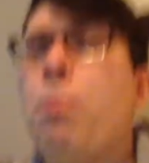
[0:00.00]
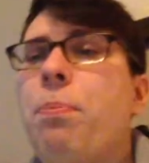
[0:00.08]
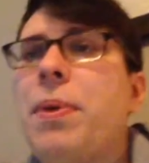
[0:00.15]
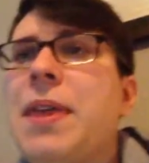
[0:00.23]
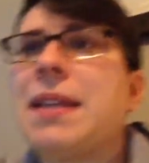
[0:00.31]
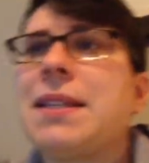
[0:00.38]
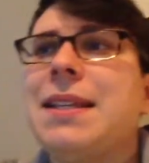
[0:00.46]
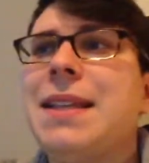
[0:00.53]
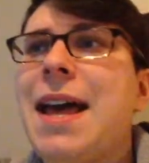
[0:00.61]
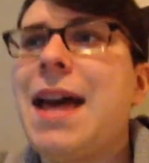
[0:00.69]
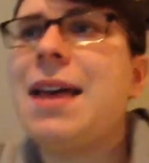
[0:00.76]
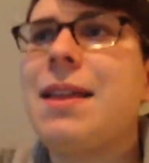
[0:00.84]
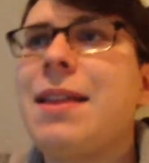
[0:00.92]
but that's
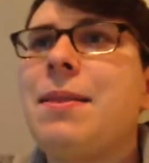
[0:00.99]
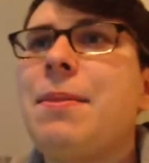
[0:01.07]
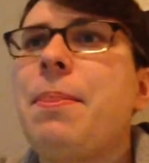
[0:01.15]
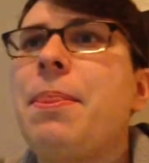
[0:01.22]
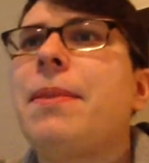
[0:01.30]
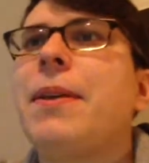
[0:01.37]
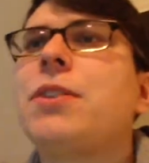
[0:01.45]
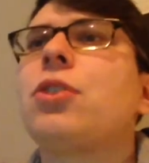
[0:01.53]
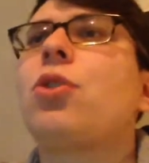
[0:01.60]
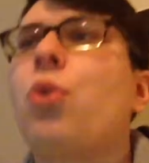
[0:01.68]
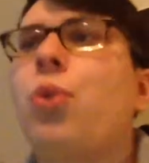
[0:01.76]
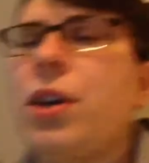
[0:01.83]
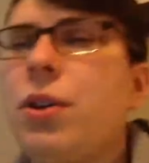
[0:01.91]
a
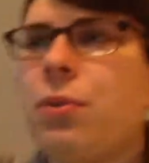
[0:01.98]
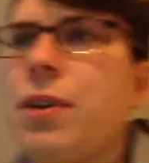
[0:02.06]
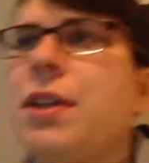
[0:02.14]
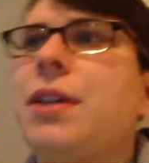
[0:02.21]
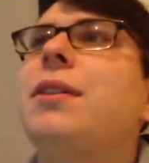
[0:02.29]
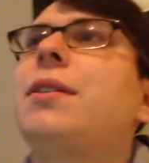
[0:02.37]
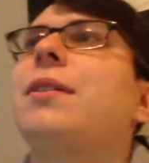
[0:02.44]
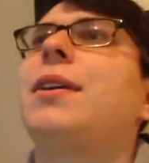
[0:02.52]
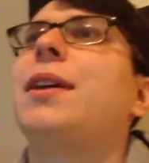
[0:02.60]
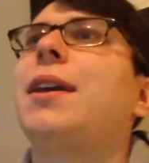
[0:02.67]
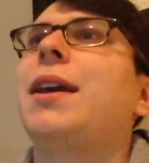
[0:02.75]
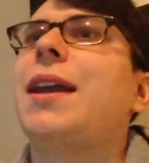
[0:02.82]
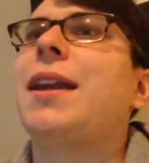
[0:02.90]
quick read,
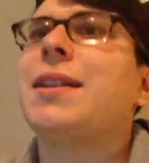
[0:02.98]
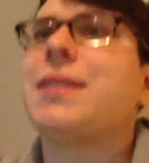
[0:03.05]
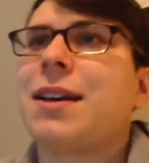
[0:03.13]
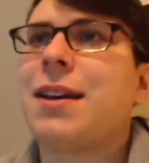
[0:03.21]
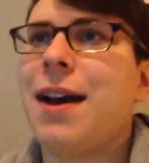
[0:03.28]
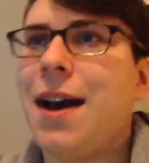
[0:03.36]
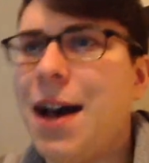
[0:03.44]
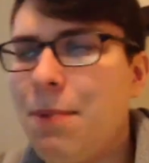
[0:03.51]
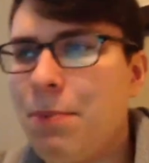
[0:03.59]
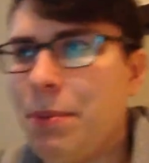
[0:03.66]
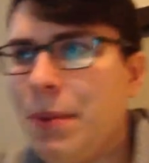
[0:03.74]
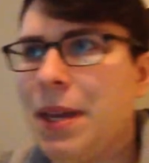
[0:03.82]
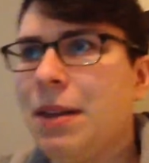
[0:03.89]
and it's a
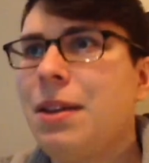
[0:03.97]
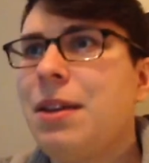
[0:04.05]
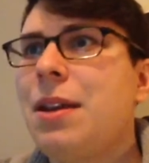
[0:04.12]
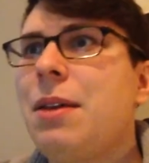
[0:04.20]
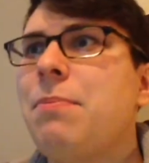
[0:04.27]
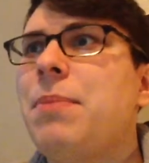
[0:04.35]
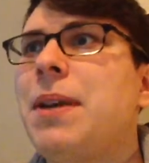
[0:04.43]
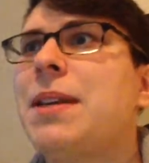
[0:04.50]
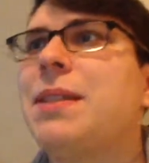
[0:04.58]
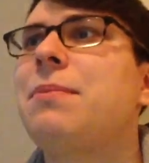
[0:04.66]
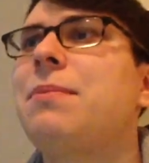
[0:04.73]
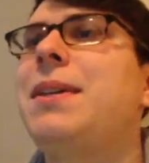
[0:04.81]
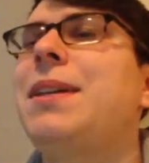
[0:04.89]
compliment,
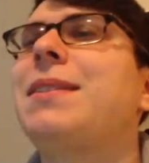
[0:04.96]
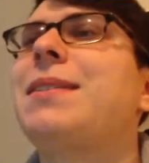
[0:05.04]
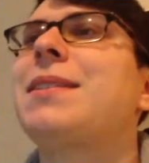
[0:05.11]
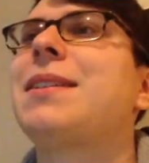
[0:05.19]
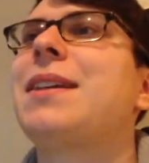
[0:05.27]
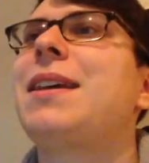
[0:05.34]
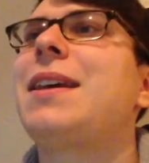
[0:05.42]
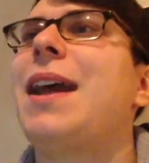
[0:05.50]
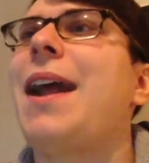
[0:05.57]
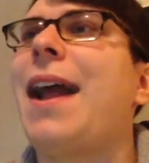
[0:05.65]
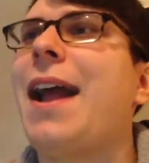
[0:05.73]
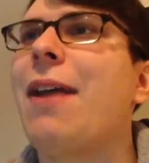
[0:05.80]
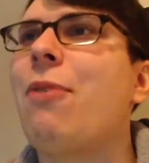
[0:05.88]
because it means
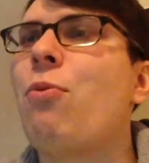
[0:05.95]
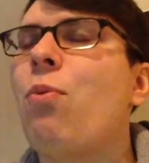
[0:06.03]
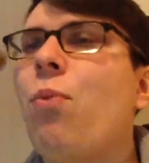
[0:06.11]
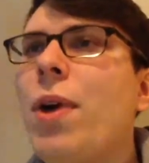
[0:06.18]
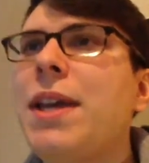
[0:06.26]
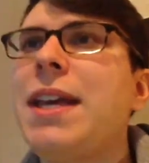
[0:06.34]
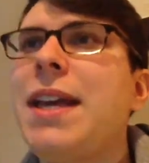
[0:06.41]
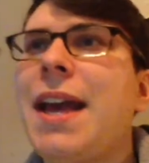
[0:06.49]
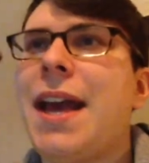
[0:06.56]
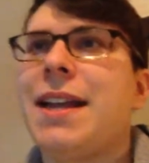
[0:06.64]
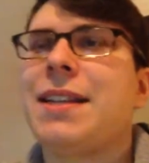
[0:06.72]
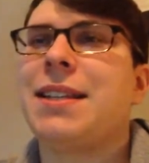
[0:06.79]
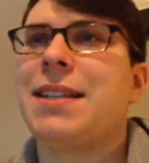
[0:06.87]
what he had to